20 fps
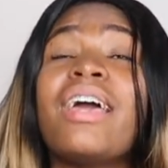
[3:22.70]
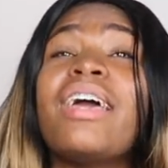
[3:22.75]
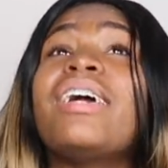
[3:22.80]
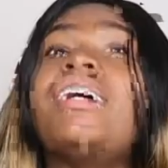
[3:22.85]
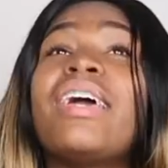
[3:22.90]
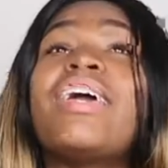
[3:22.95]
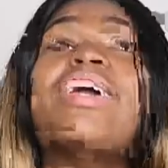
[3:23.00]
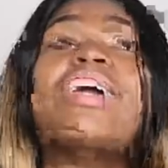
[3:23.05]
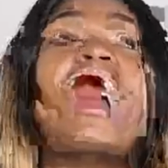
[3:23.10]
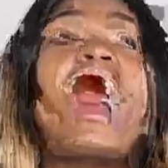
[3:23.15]

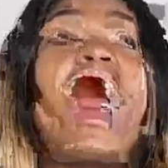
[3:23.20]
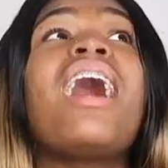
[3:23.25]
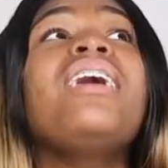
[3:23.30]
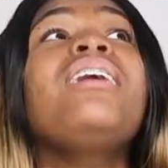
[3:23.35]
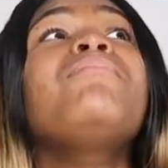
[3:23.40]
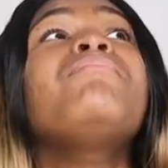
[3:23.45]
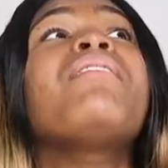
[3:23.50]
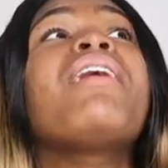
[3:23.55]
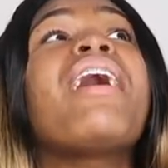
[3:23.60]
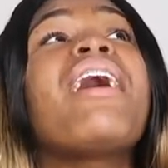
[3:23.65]
And
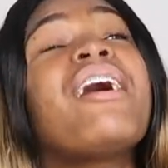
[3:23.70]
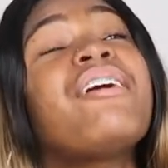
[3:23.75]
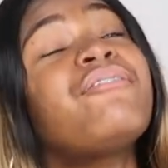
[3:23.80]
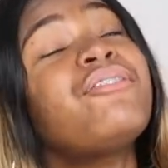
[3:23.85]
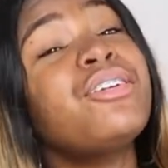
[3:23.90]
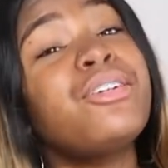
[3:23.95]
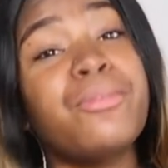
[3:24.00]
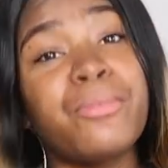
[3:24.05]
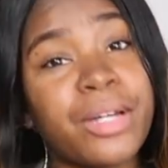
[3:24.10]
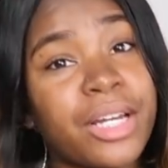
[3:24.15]
I am
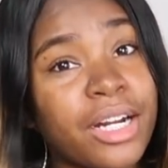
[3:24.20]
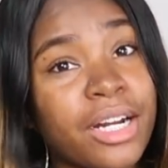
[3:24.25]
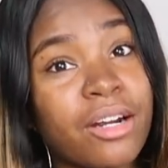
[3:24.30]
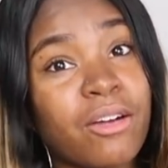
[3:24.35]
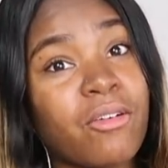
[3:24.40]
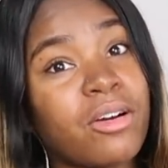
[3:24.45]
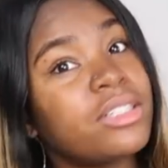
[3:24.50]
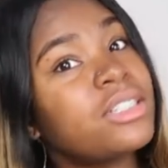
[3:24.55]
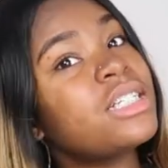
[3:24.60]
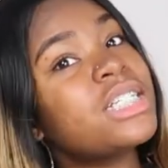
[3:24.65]

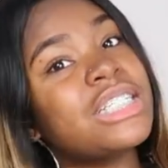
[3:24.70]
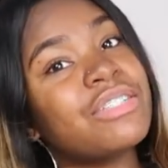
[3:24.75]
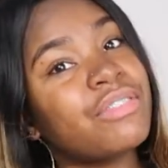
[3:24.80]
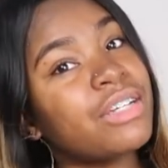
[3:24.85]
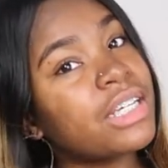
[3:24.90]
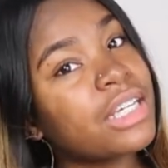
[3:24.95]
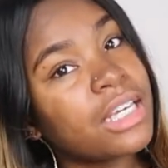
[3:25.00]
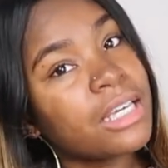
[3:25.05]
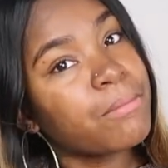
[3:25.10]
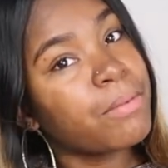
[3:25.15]
everywhere on his
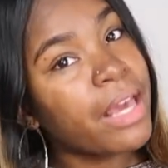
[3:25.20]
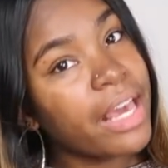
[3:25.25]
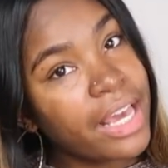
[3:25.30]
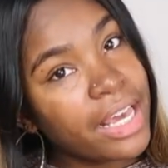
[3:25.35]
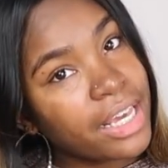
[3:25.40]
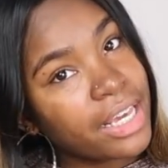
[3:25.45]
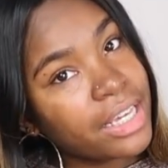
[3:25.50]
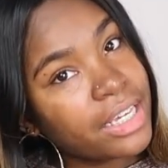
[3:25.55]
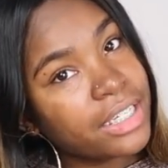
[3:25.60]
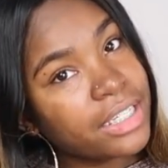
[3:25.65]
freaking
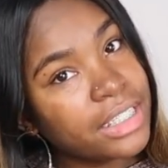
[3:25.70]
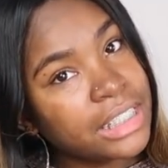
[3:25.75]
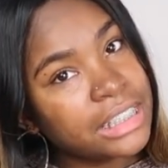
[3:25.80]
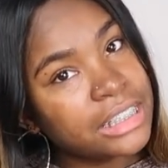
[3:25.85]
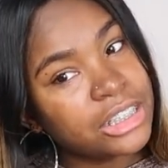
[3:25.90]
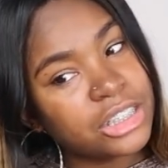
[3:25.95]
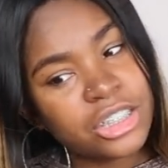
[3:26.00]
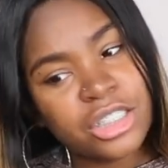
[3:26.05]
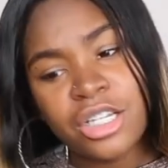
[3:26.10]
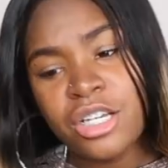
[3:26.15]

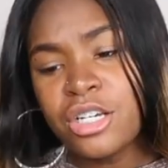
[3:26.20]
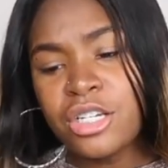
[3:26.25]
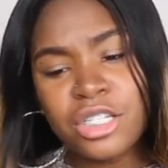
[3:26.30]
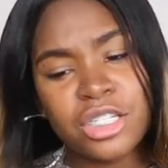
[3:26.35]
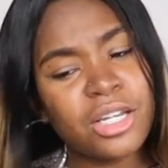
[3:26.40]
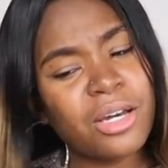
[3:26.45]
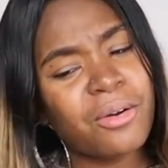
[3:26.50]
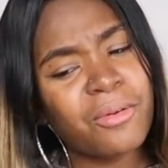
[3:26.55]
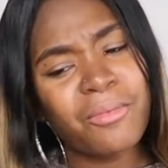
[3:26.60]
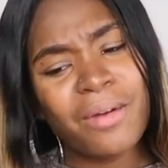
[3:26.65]
page.
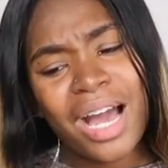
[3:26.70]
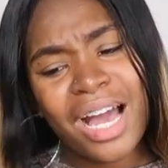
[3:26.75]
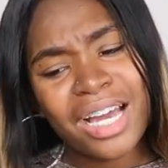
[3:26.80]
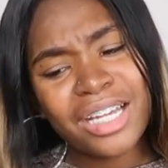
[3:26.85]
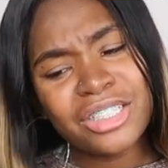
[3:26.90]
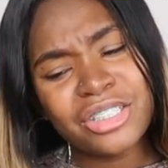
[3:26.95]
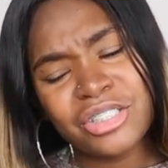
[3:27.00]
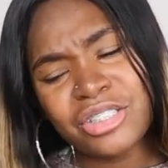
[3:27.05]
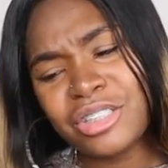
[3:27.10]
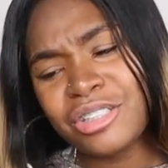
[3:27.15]
So
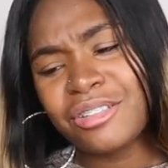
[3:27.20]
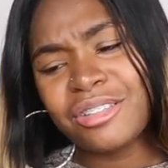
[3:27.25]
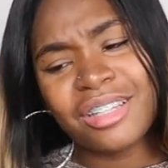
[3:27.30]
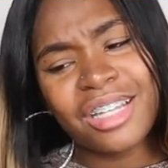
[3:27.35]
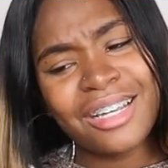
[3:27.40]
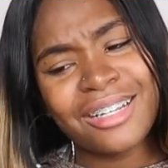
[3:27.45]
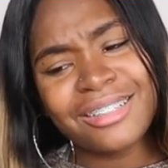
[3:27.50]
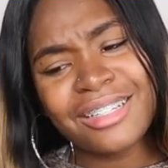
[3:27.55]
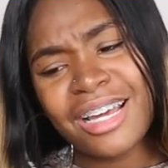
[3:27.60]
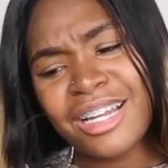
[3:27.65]
why do you
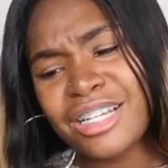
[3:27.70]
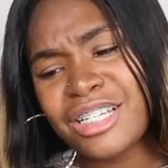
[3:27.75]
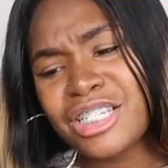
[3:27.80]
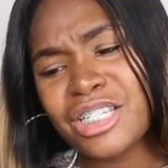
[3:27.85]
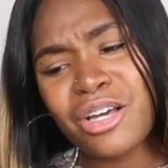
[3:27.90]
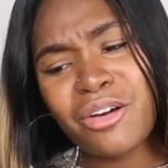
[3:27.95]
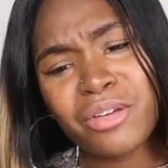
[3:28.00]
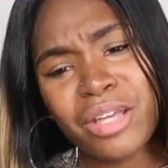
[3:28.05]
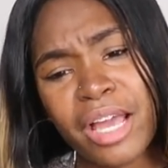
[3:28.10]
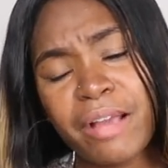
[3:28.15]
think that
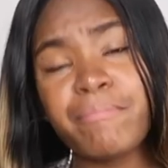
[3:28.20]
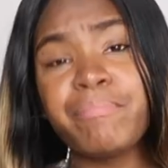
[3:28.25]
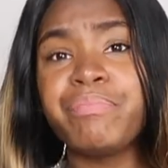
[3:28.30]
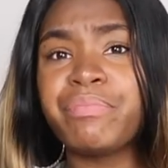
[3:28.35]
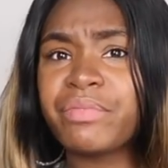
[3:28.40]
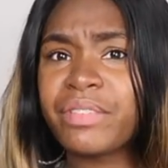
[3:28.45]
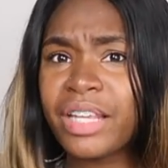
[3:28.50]
it's okay?